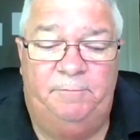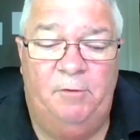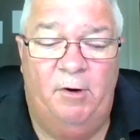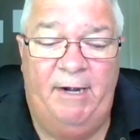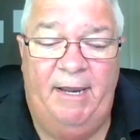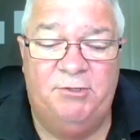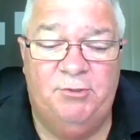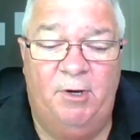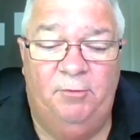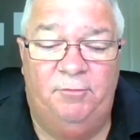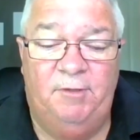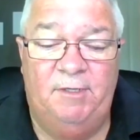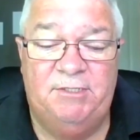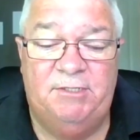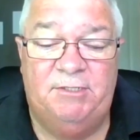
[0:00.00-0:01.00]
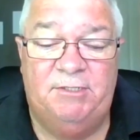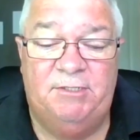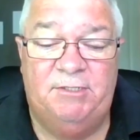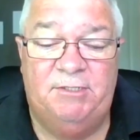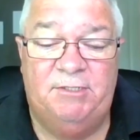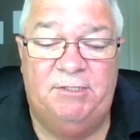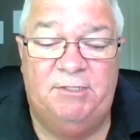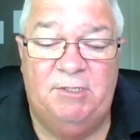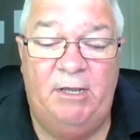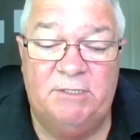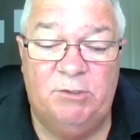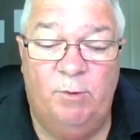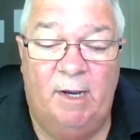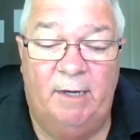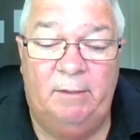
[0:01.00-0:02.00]
financial health list is a pretty
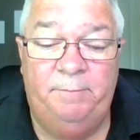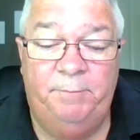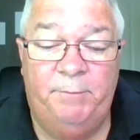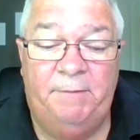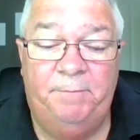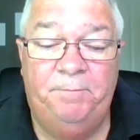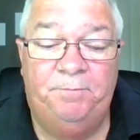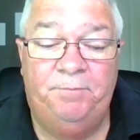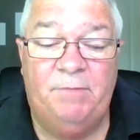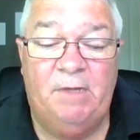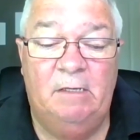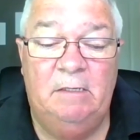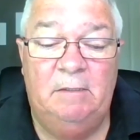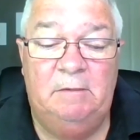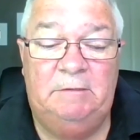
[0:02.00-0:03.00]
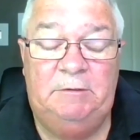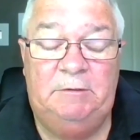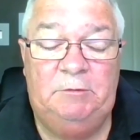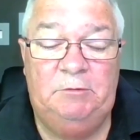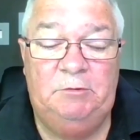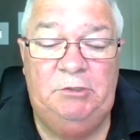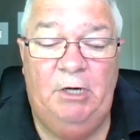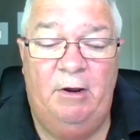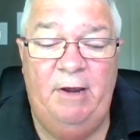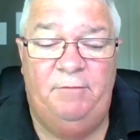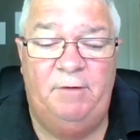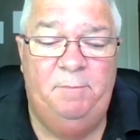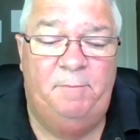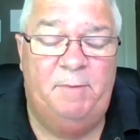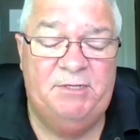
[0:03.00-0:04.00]
obvious one, but you know,
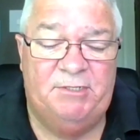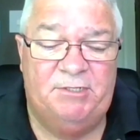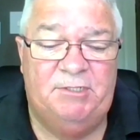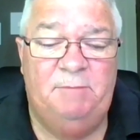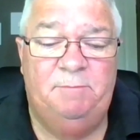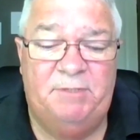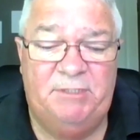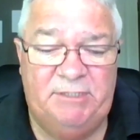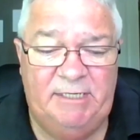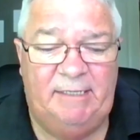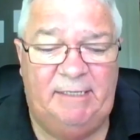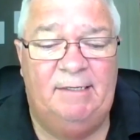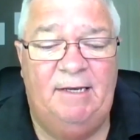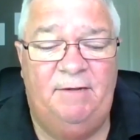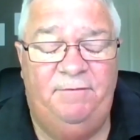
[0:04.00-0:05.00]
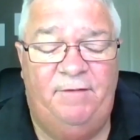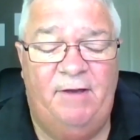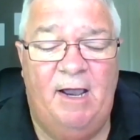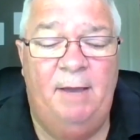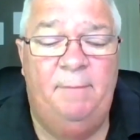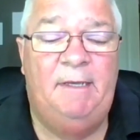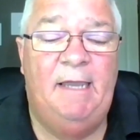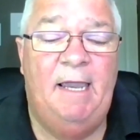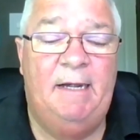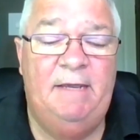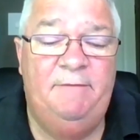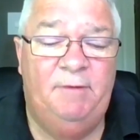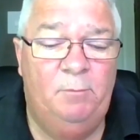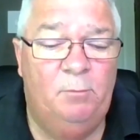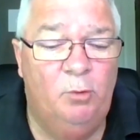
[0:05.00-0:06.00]
every business, and particularly in farming, and
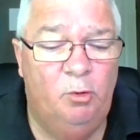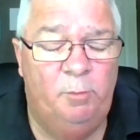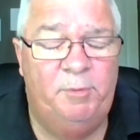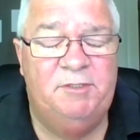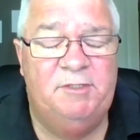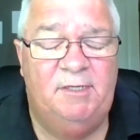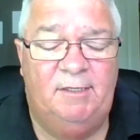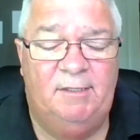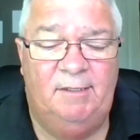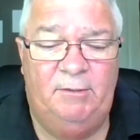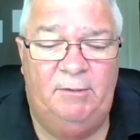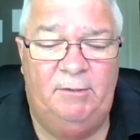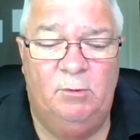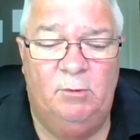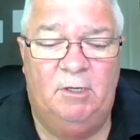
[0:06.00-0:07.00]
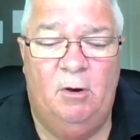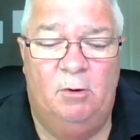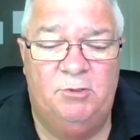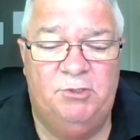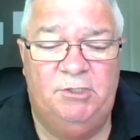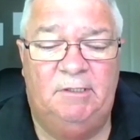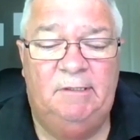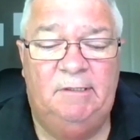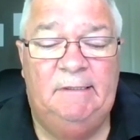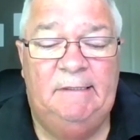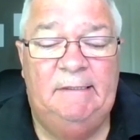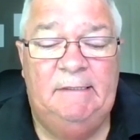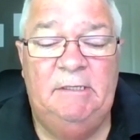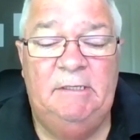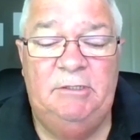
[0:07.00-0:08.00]
even more particularly in horticulture,
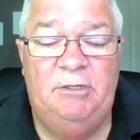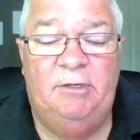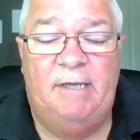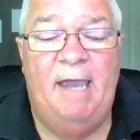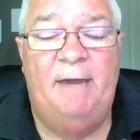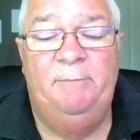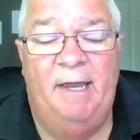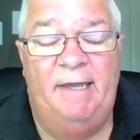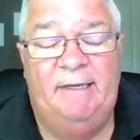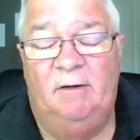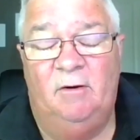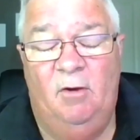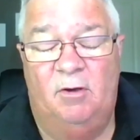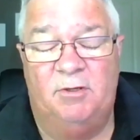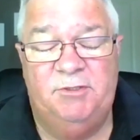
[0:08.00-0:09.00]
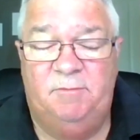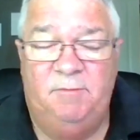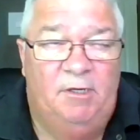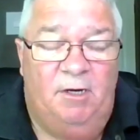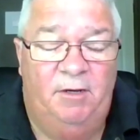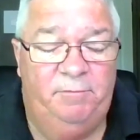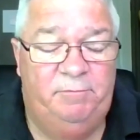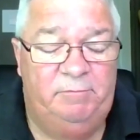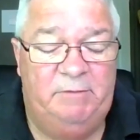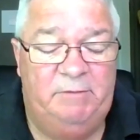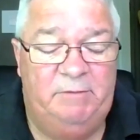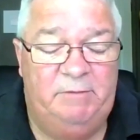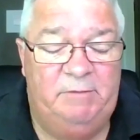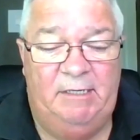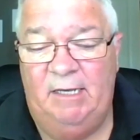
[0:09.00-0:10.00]
you can make a loss. You know,
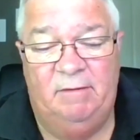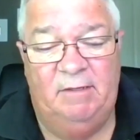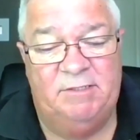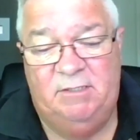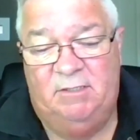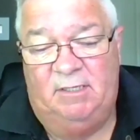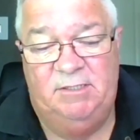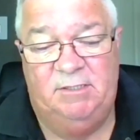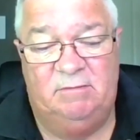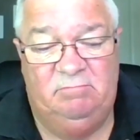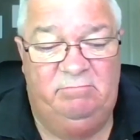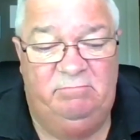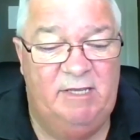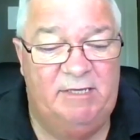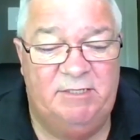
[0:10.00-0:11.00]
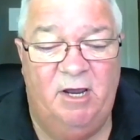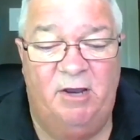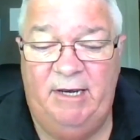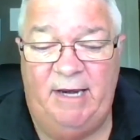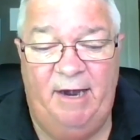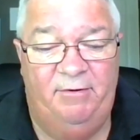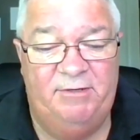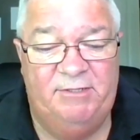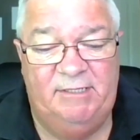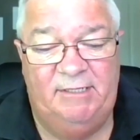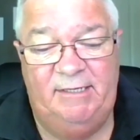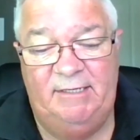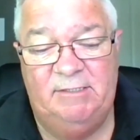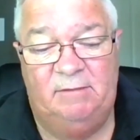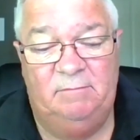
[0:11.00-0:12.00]
in a year, there's there's there's no
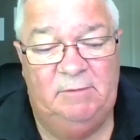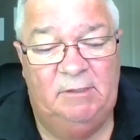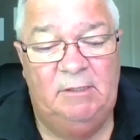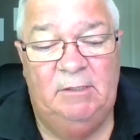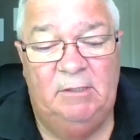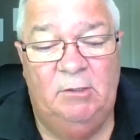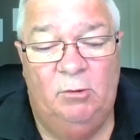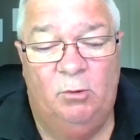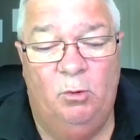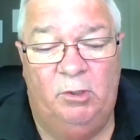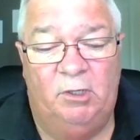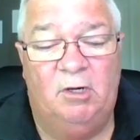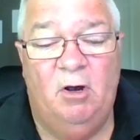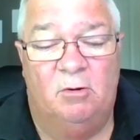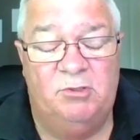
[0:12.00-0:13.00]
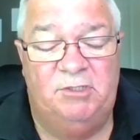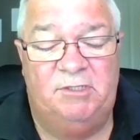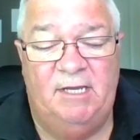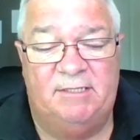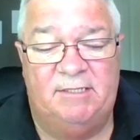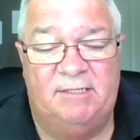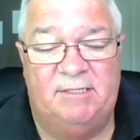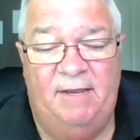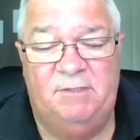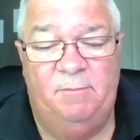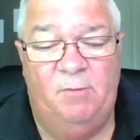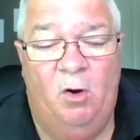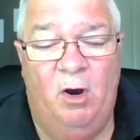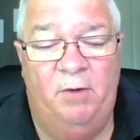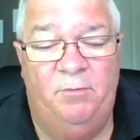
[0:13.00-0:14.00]
guarantees, and horticulture does have
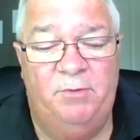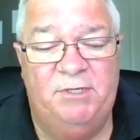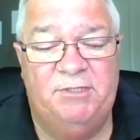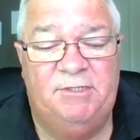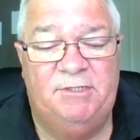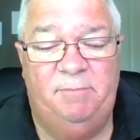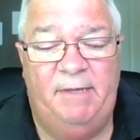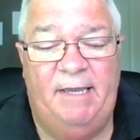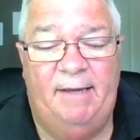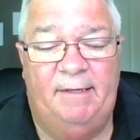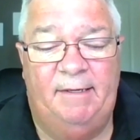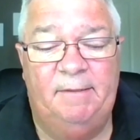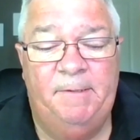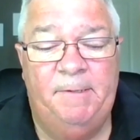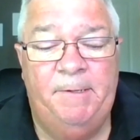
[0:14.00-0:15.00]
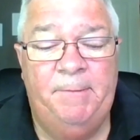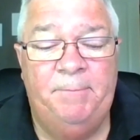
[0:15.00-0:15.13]
some high risks about it.